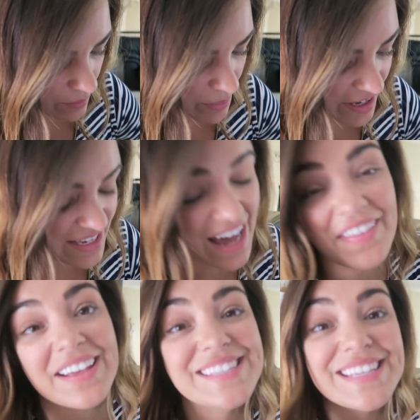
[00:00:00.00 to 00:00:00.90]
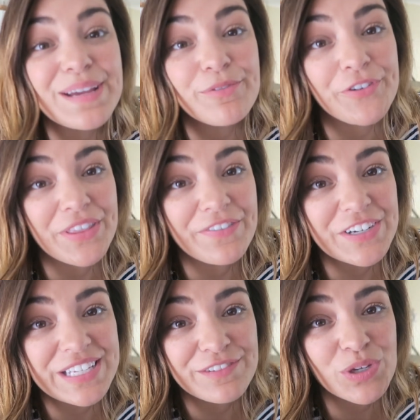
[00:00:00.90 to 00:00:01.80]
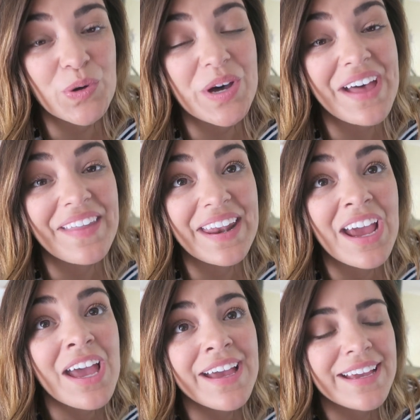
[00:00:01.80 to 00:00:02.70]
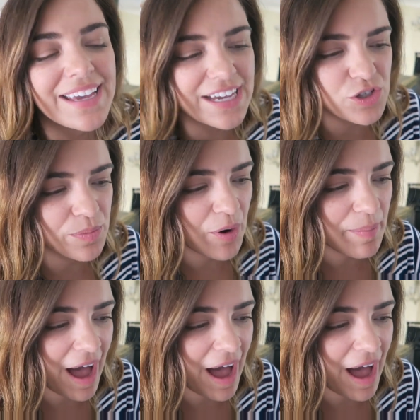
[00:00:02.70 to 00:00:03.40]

But yeah, that's the day before the first day of school, and then kids report